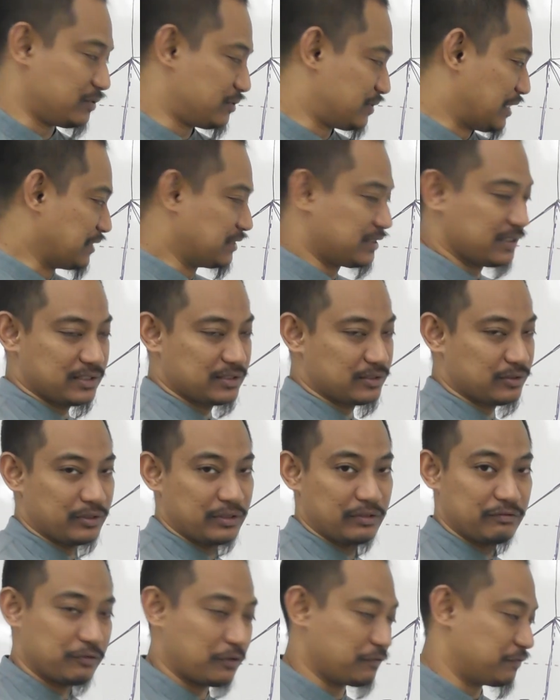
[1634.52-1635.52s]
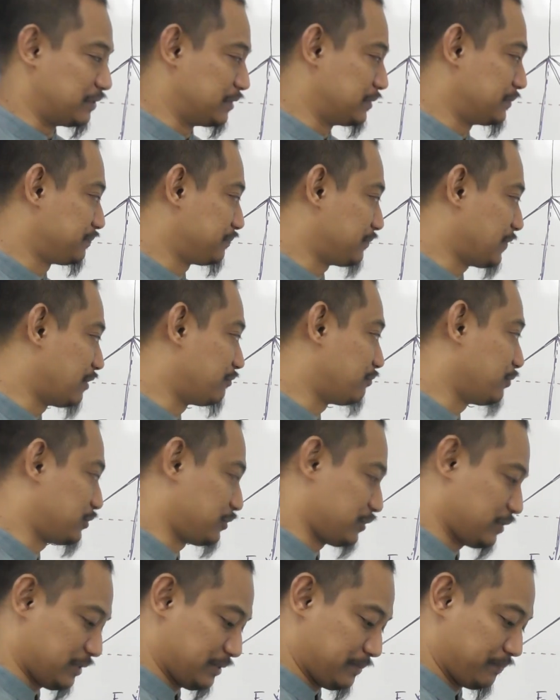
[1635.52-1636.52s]
Tangent is not involved here,
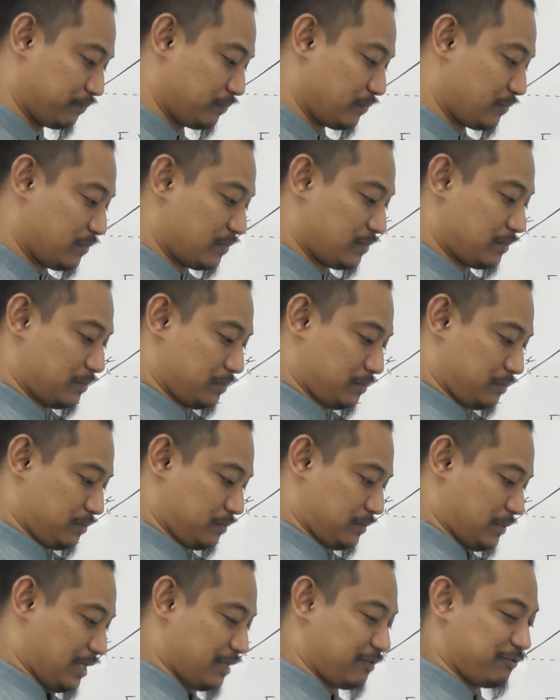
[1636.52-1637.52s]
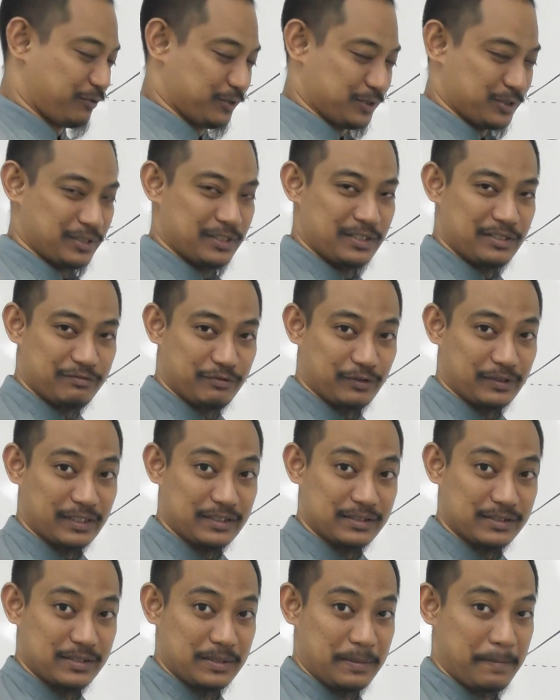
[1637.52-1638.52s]
unfortunately. Unfortunately for
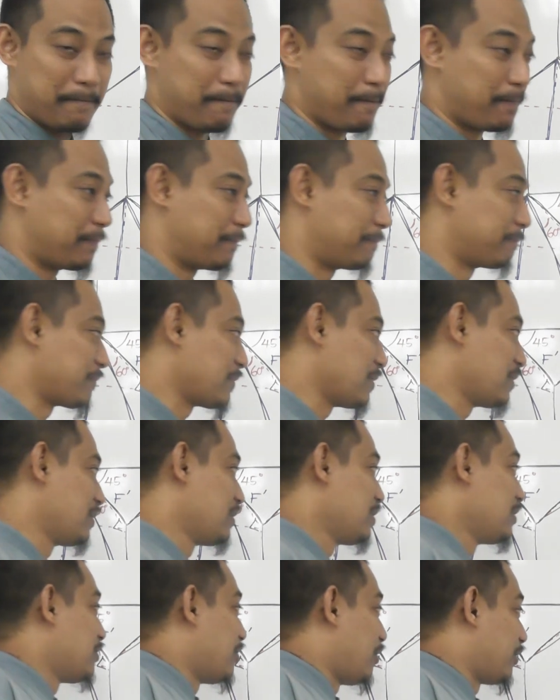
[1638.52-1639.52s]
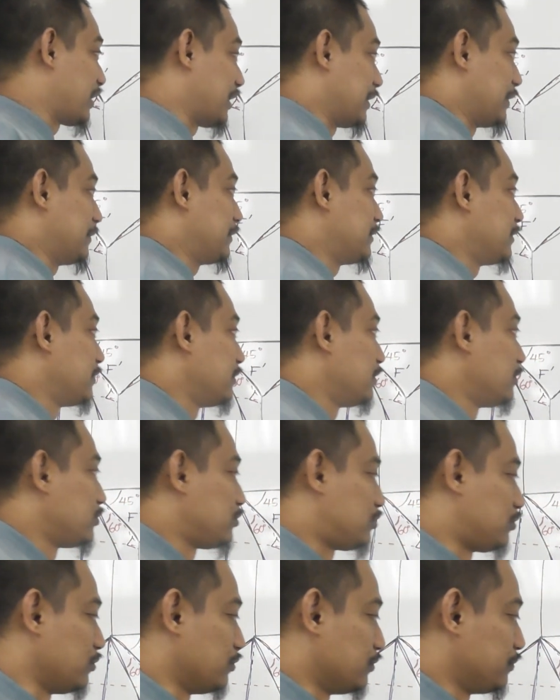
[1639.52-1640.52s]
tangent. Okay,
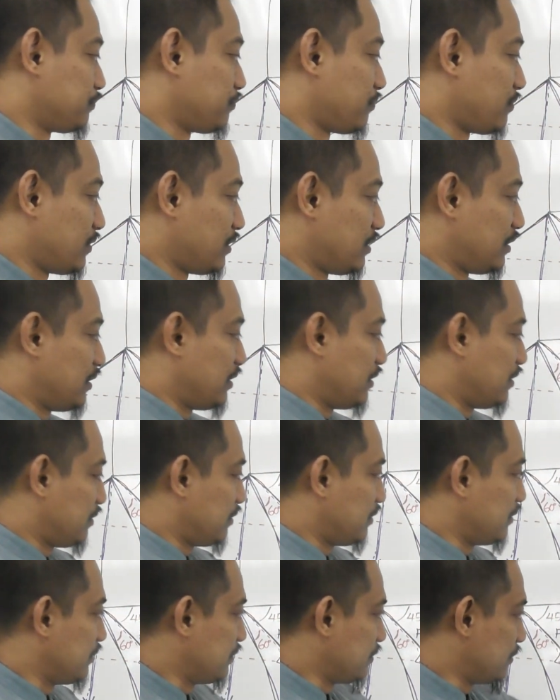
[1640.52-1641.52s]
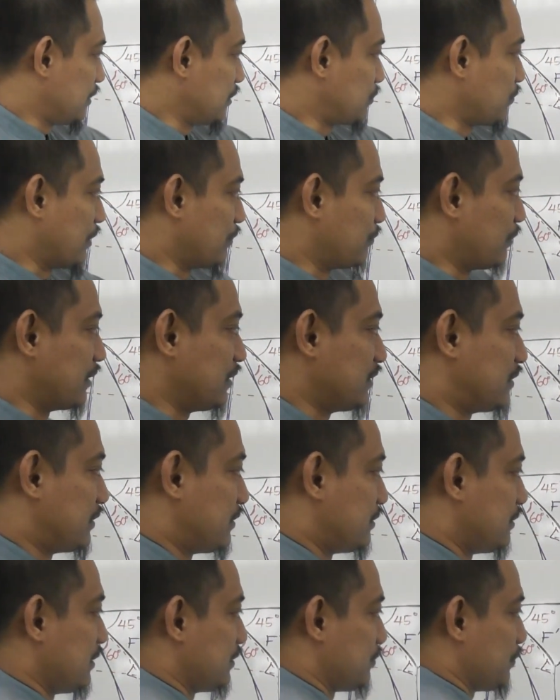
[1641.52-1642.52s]
so this one, what
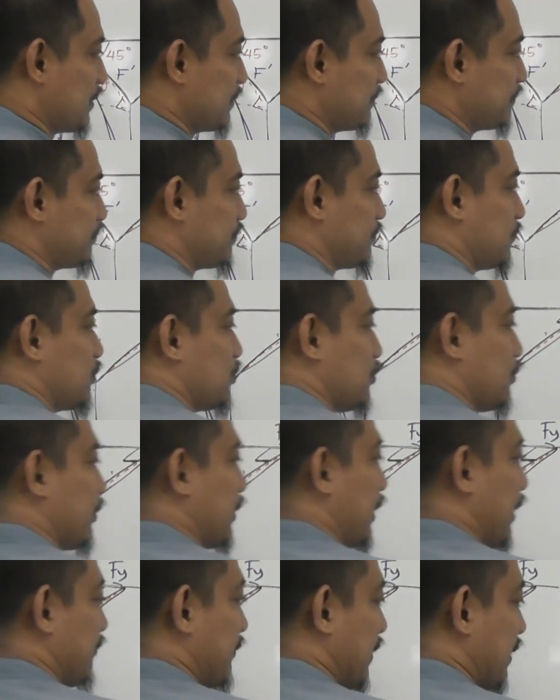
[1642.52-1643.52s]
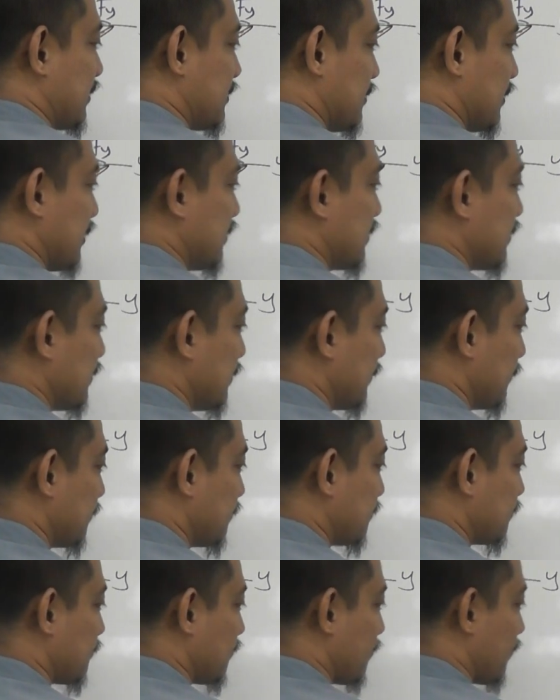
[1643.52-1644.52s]
is this one? So Fx is,
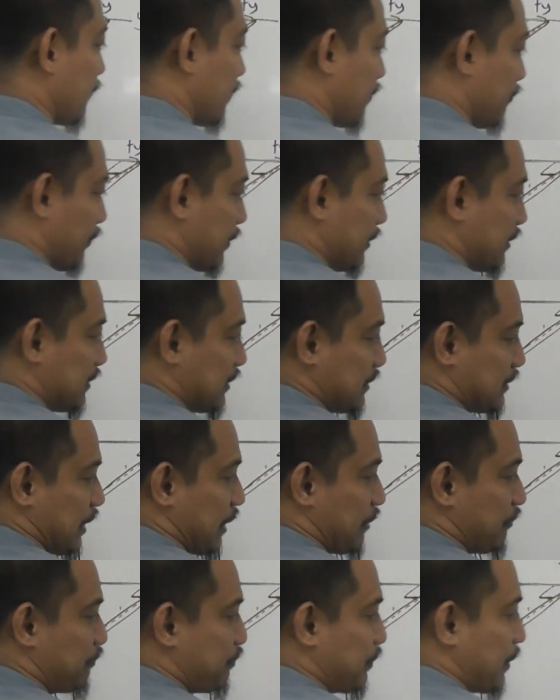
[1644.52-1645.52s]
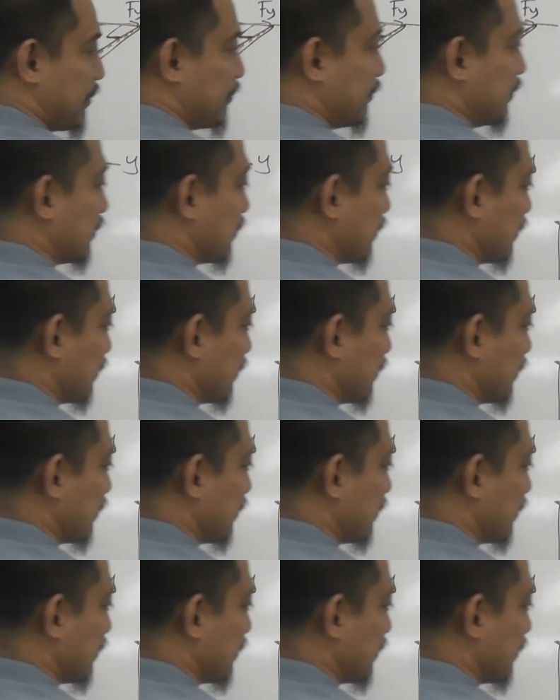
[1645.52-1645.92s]
when this is F prime, this